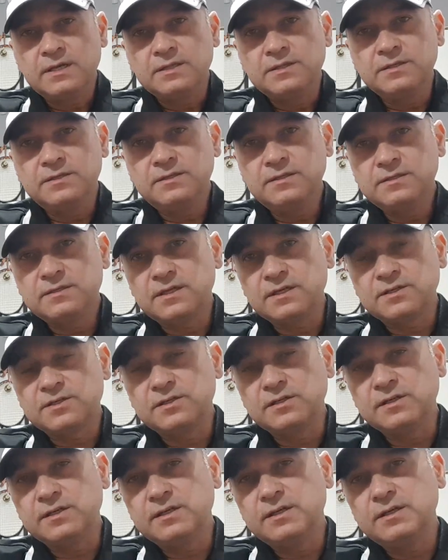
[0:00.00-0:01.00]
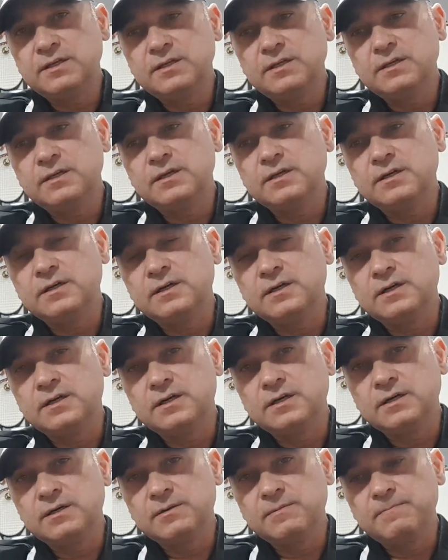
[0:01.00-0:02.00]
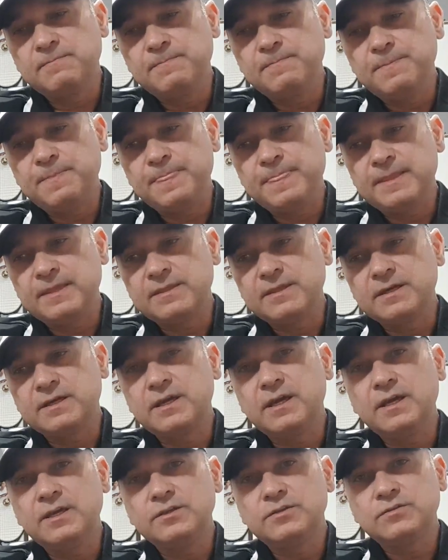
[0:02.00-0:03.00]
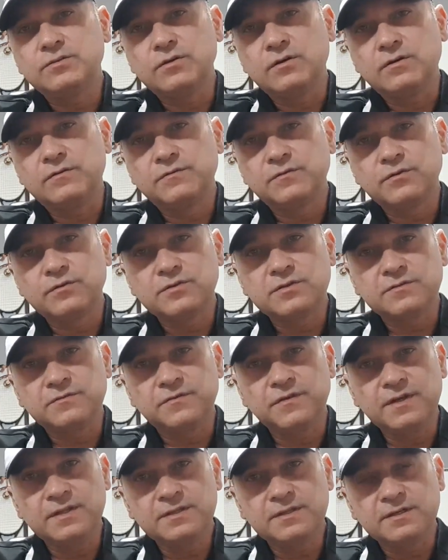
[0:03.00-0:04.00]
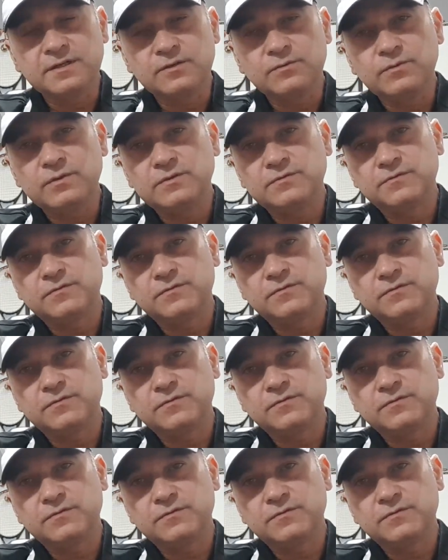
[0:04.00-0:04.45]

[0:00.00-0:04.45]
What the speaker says: This is actually the case of Roger Federer, which